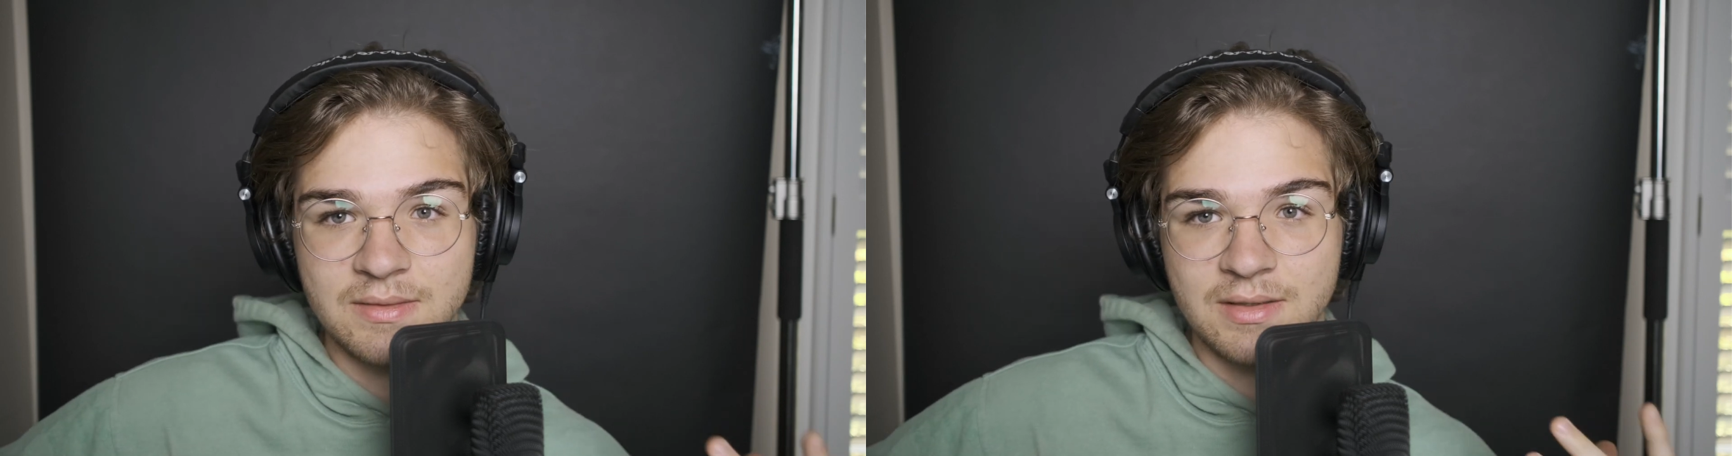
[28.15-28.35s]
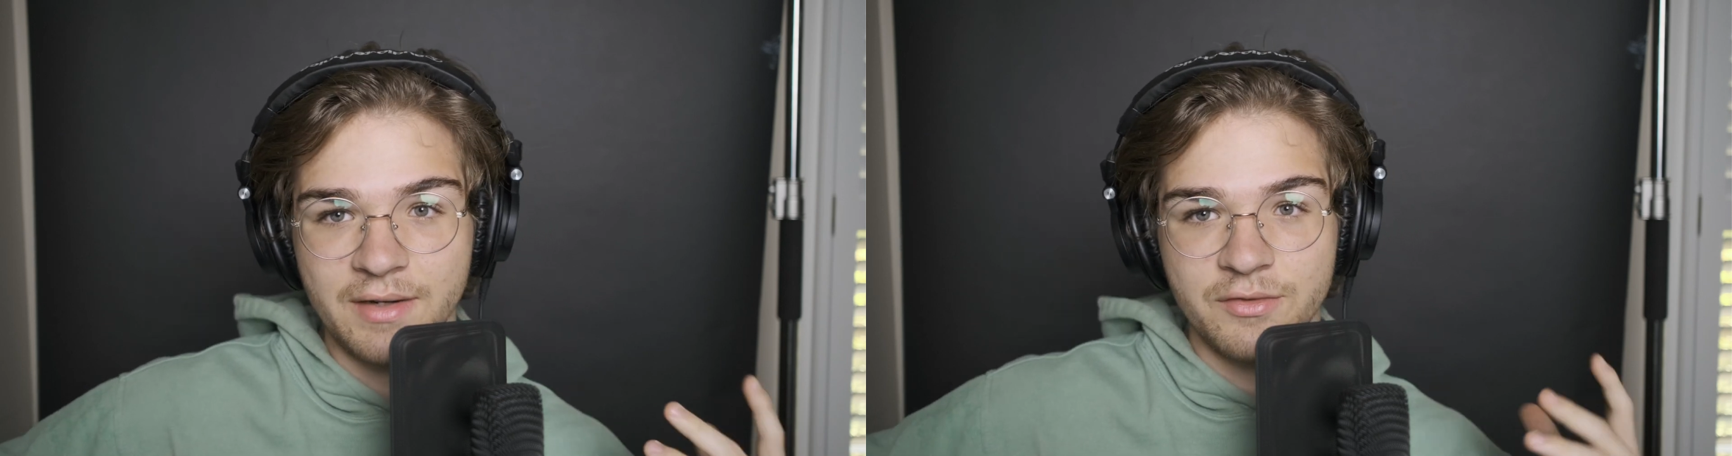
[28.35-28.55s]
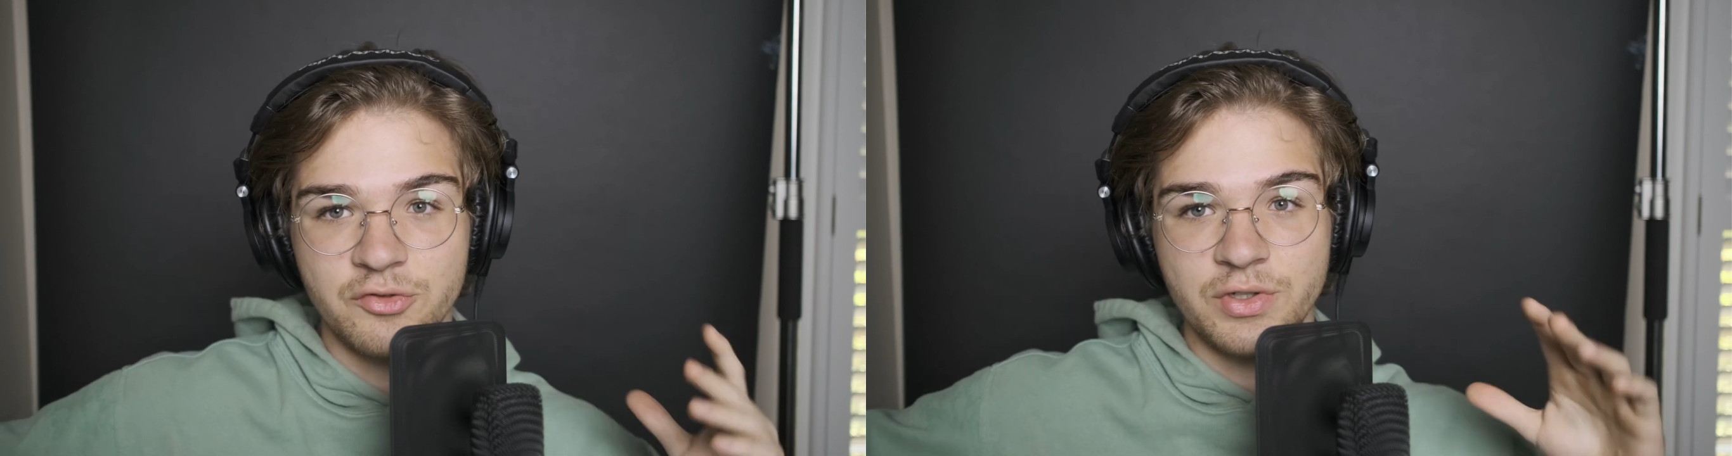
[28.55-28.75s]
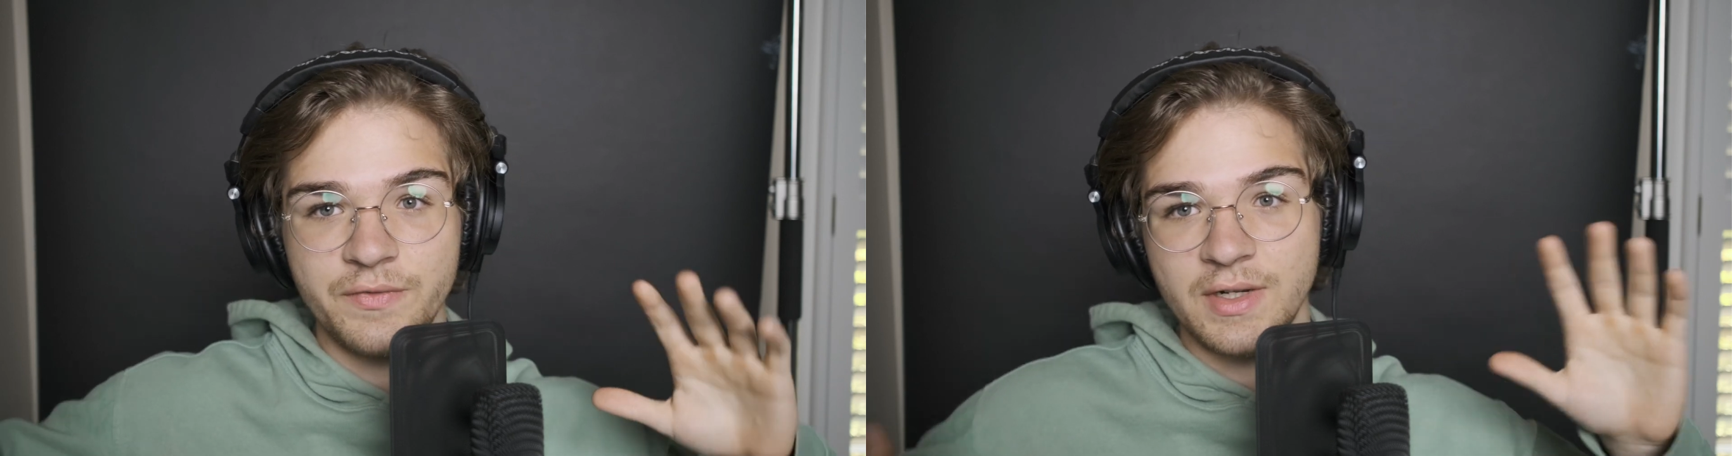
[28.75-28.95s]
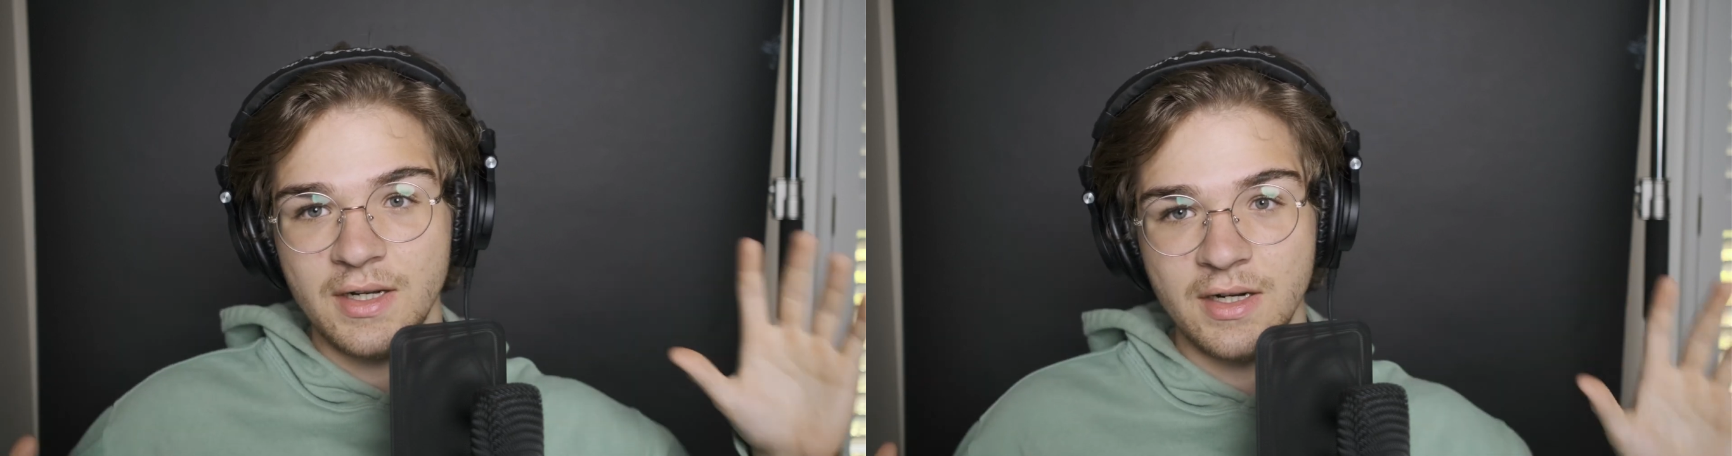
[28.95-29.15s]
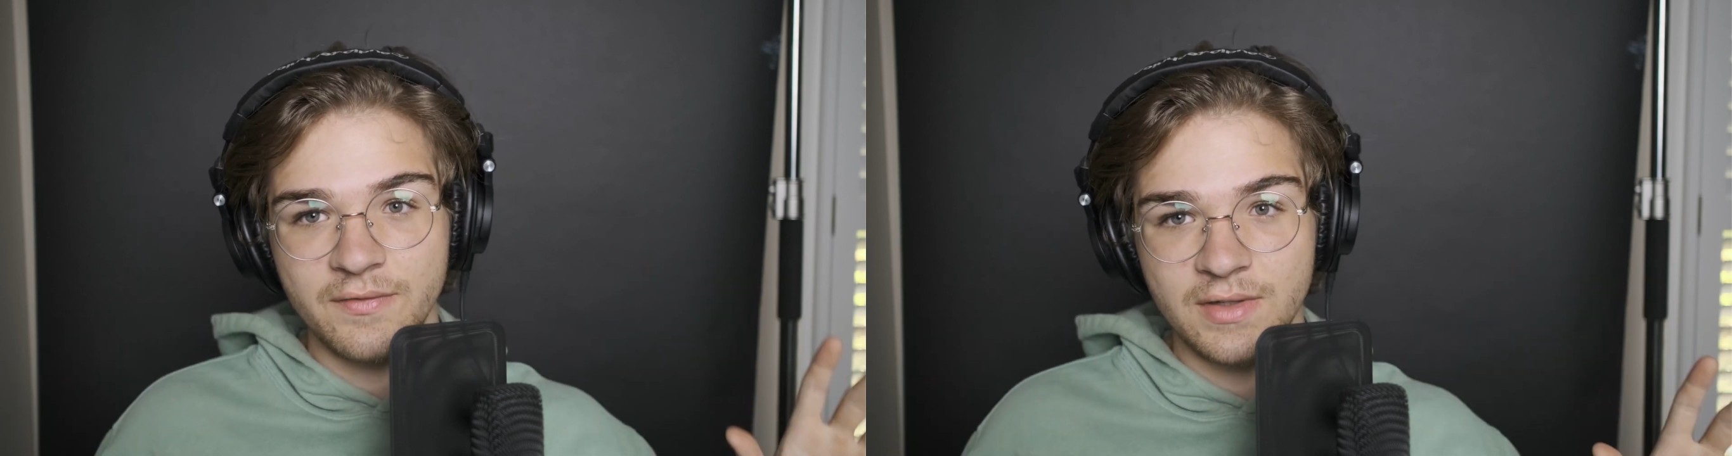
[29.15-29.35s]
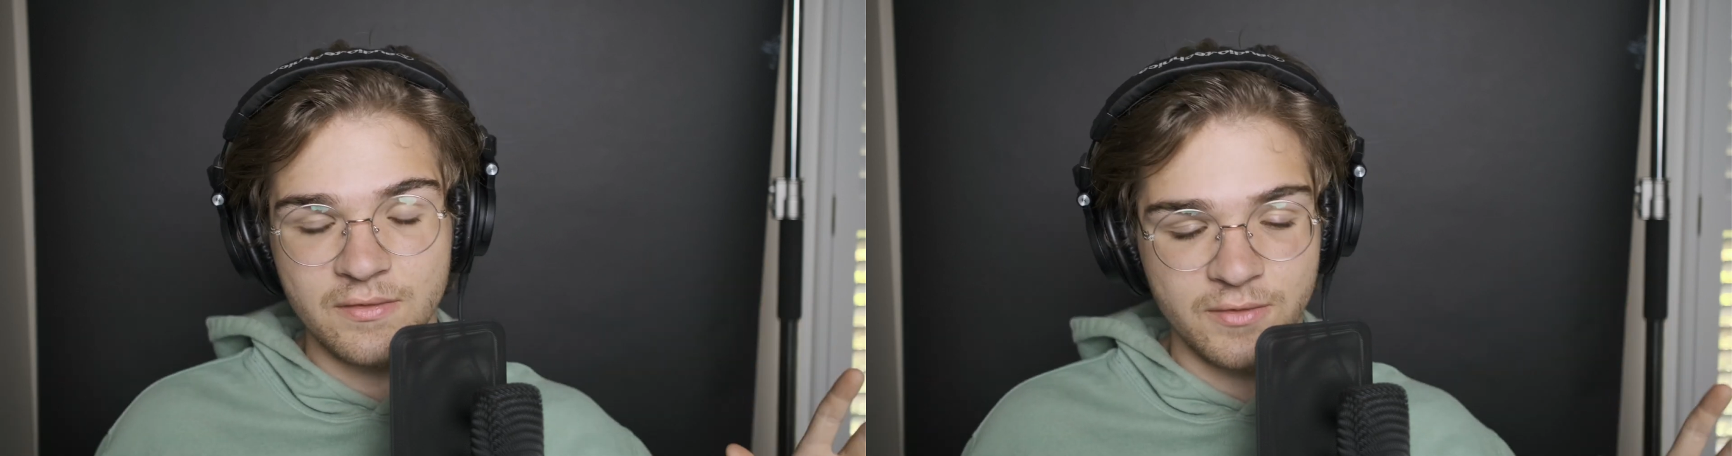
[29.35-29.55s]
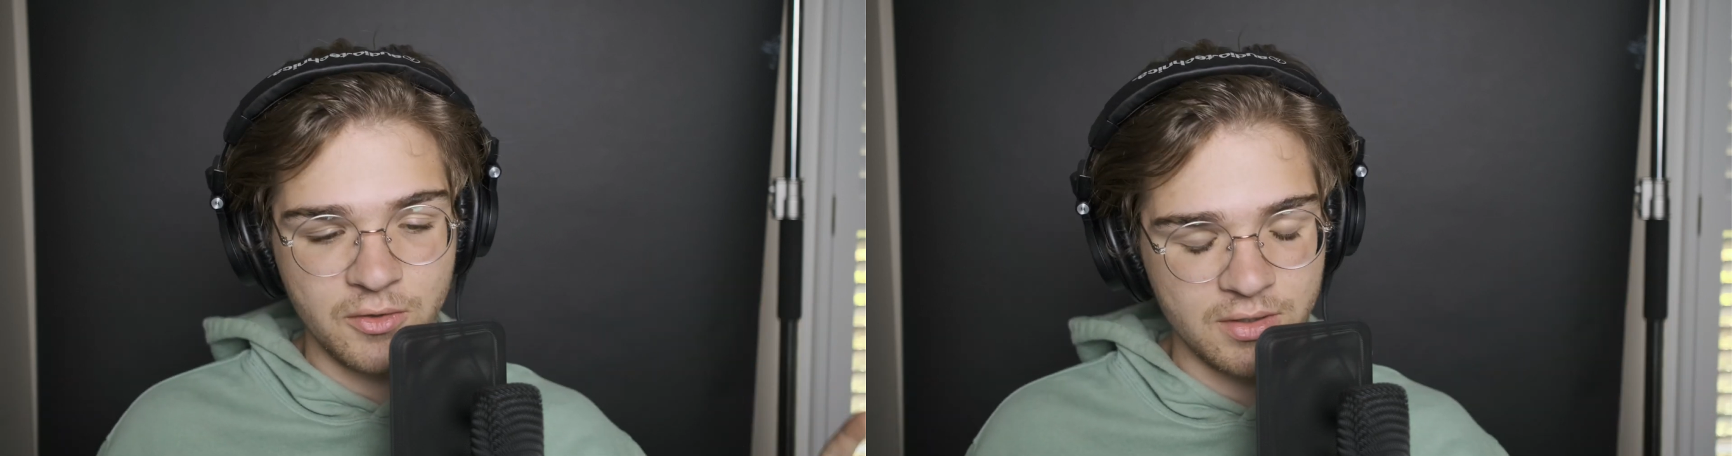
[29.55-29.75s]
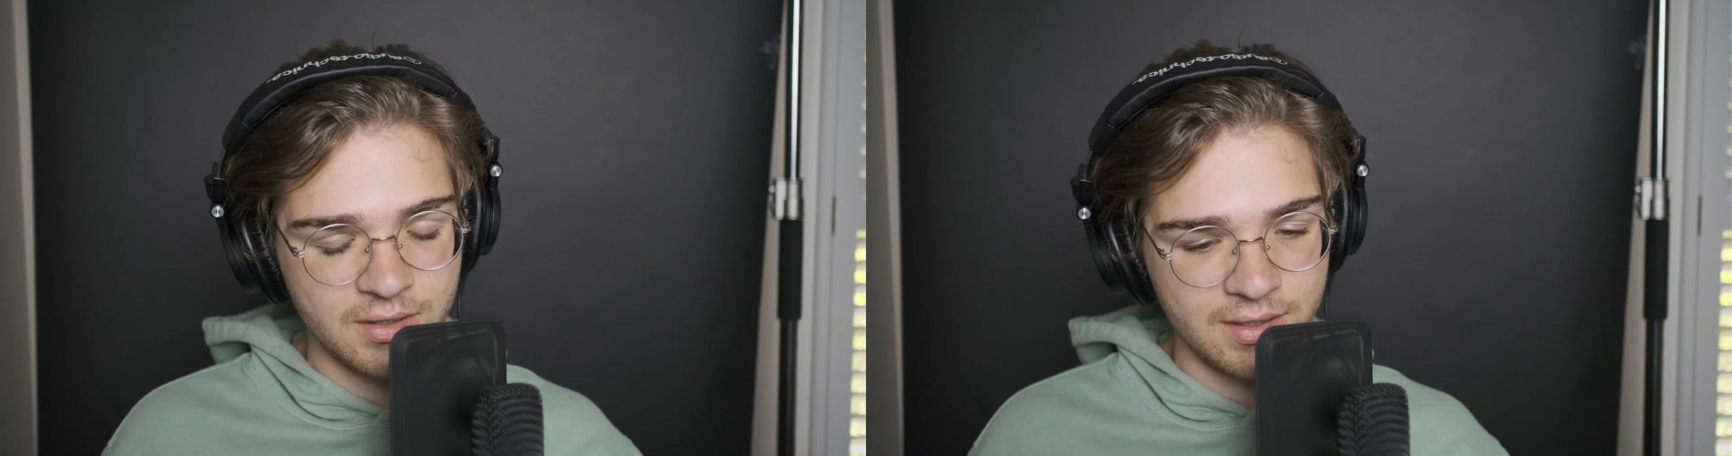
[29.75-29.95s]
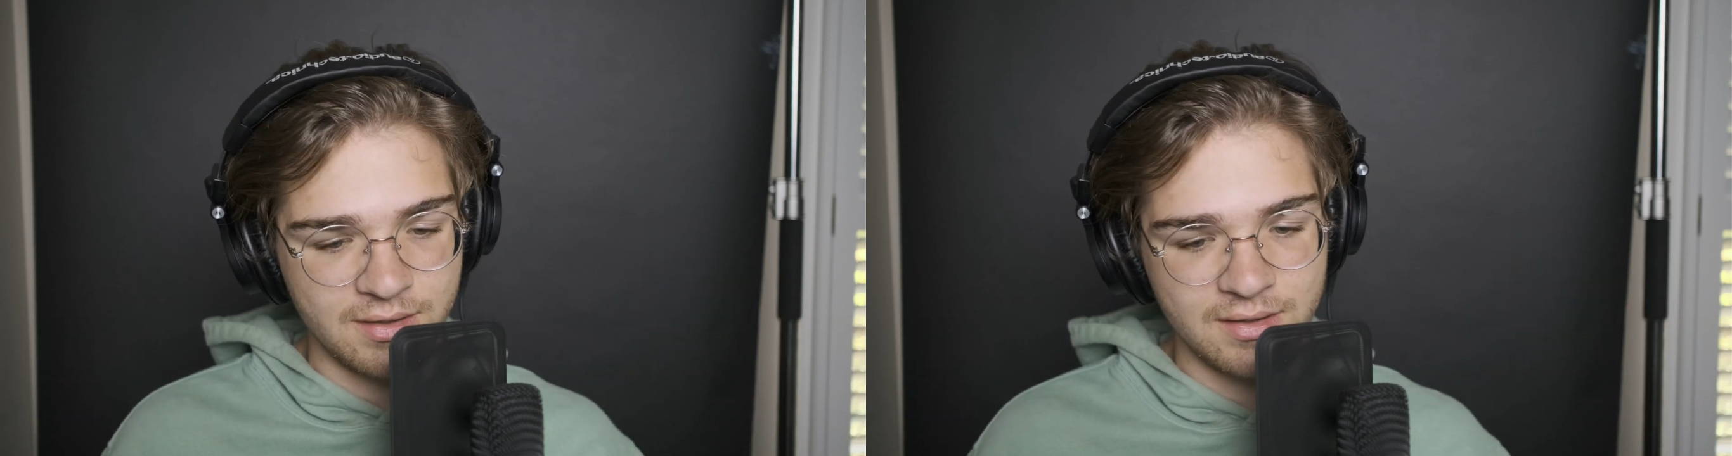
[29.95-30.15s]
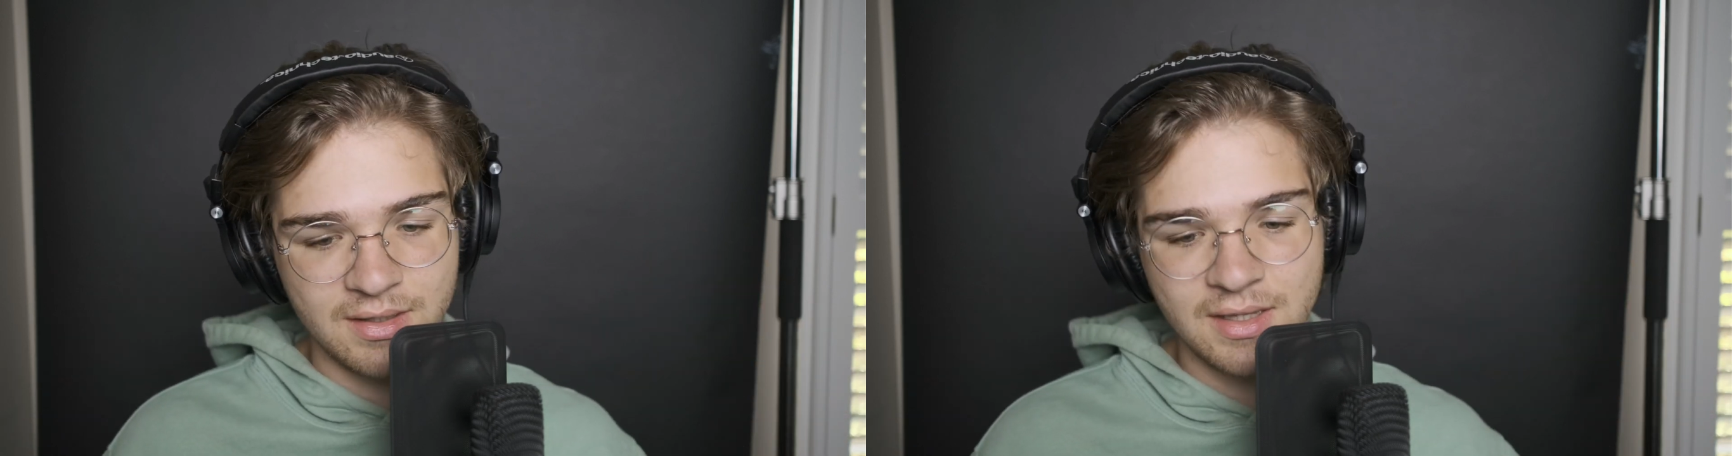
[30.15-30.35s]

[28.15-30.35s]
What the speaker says: kind of street photography focal length,